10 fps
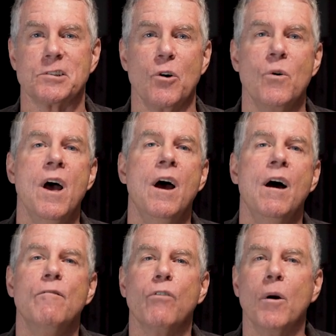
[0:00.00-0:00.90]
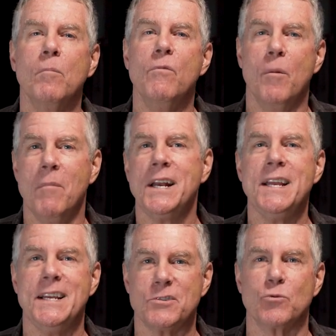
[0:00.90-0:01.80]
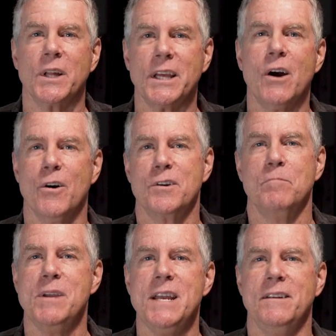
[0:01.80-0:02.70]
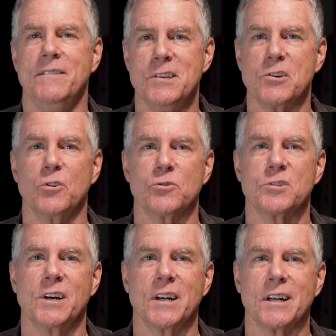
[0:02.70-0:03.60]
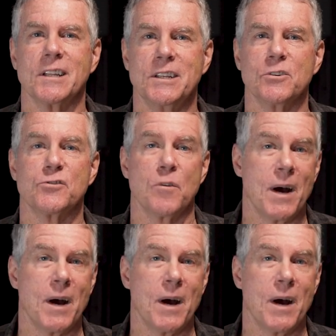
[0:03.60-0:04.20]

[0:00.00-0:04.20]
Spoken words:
So for the money, it's really hard to beat these ultrasonic cleaners from